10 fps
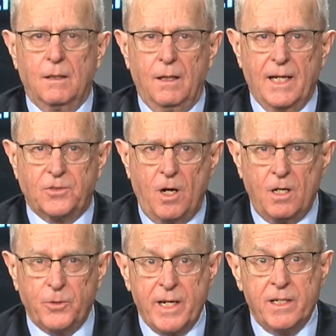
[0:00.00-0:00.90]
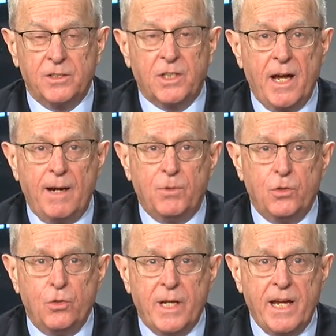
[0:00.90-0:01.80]
As always, it's time
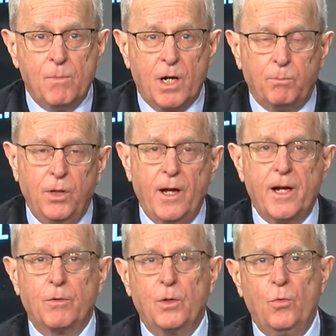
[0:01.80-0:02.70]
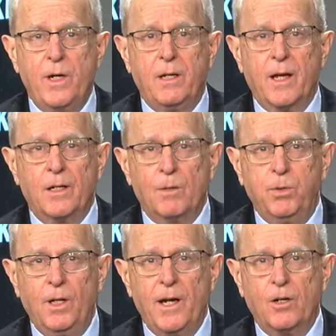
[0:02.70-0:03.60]
to name our player of the week and our
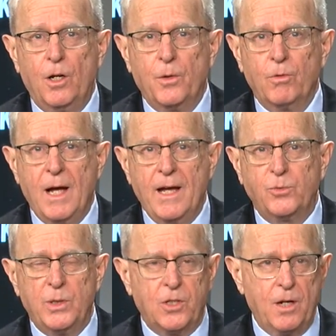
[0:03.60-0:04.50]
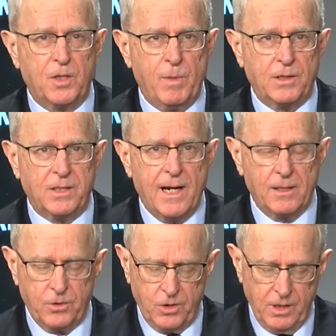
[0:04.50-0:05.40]
player on the rise. We talked about
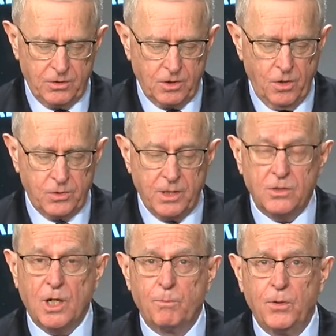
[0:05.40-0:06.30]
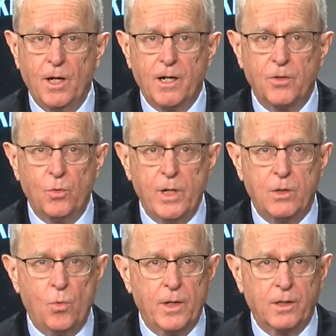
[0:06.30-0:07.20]
Tyler Cheese, Coach. He's our player of the week.
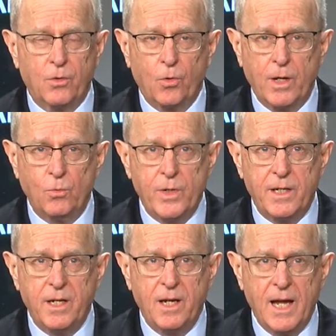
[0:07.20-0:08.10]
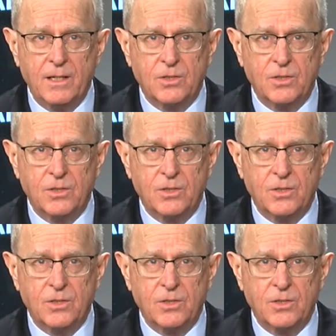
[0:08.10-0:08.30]
What a great week he had.